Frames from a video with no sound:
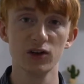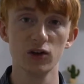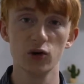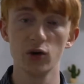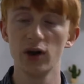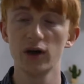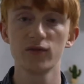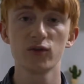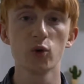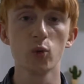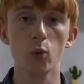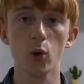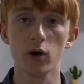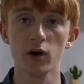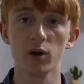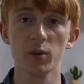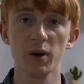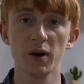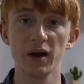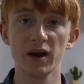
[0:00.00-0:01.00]
You don't have to
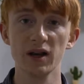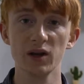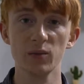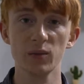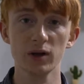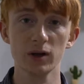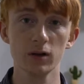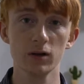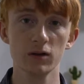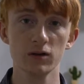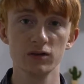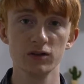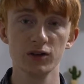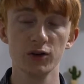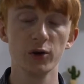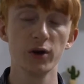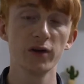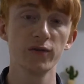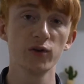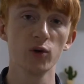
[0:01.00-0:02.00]
worry about any bills, you
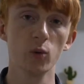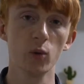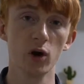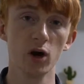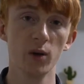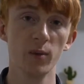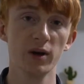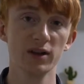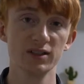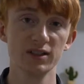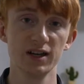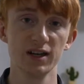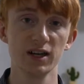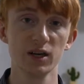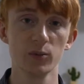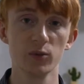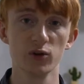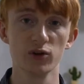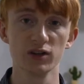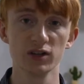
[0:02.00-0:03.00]
don't have to worry about setting
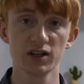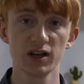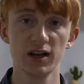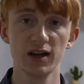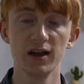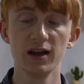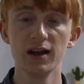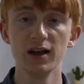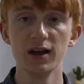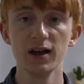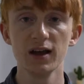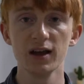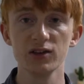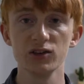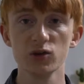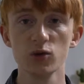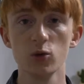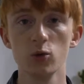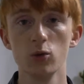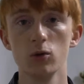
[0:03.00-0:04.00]
up your internet. It's
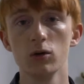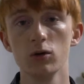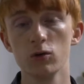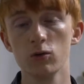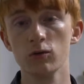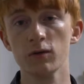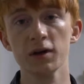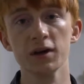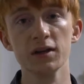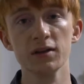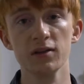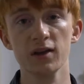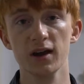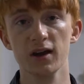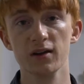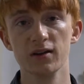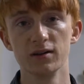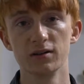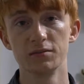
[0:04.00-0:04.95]
all already there.